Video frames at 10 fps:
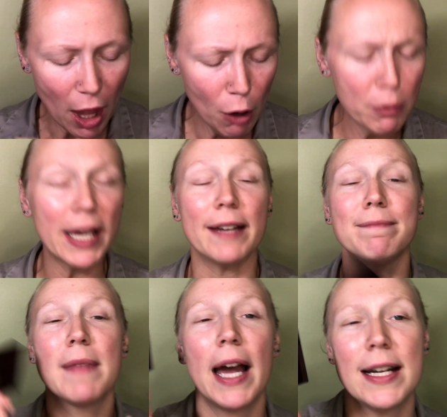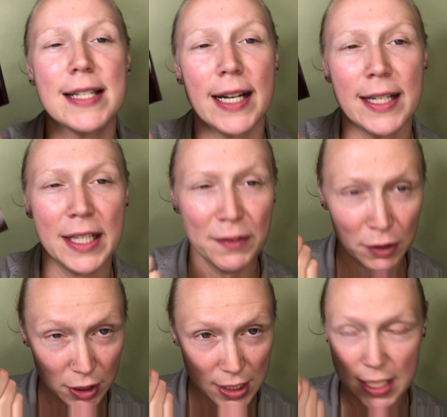Okay, I decided to give a
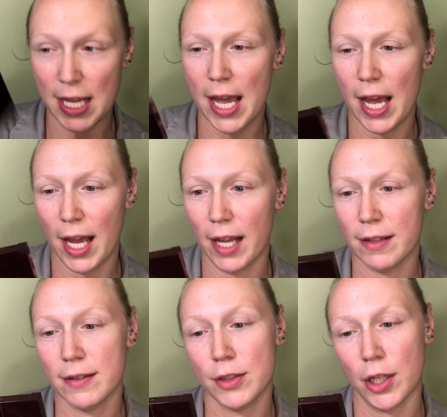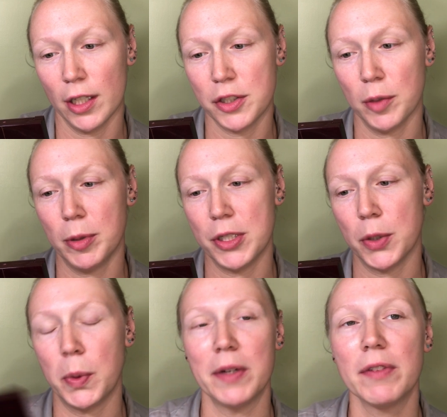look-see at Charlotte Tilbury's The
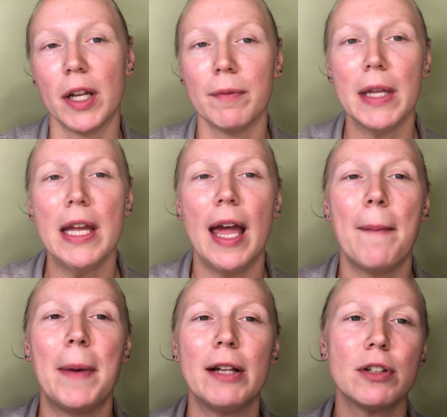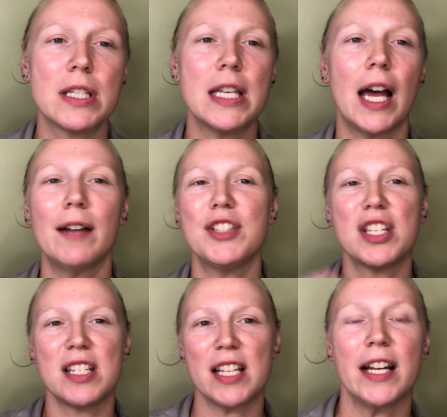Queen of Glow. And by look-see, I
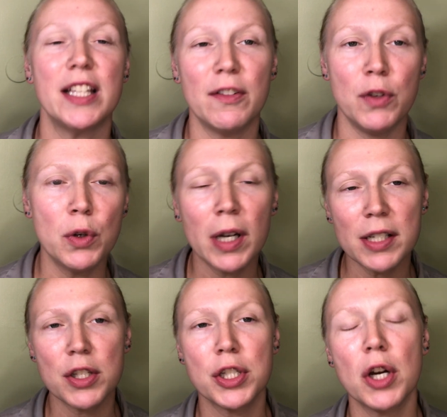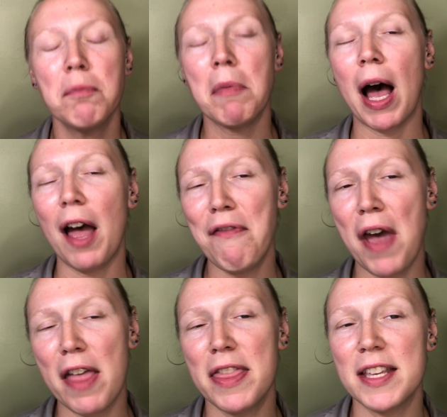just decided to give you guys a show. I've
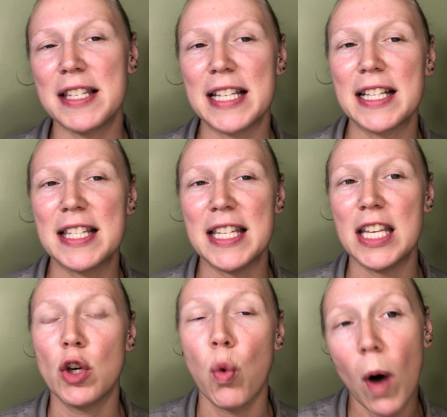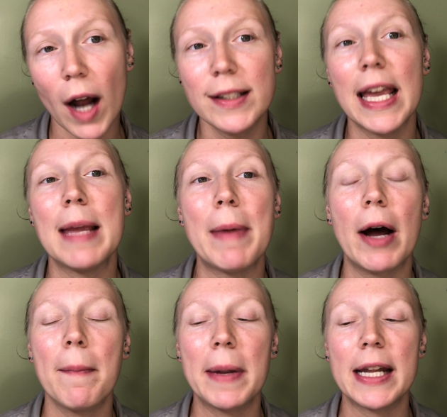had this since the quad came
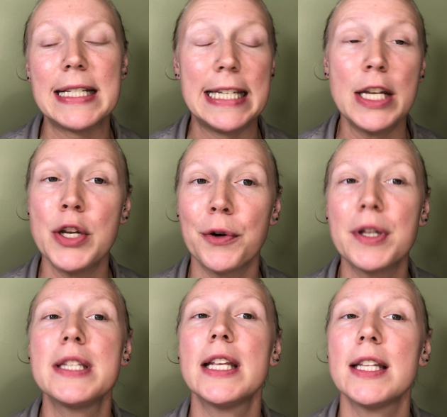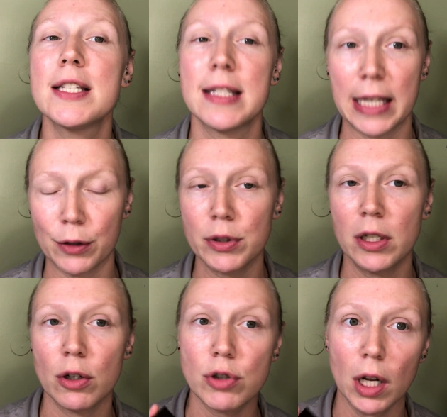out, but I did notice that this is actually
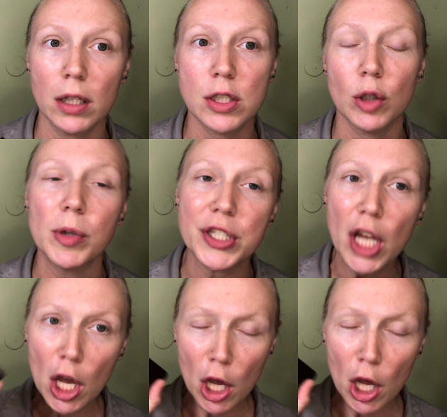on Charlotte Tilbury's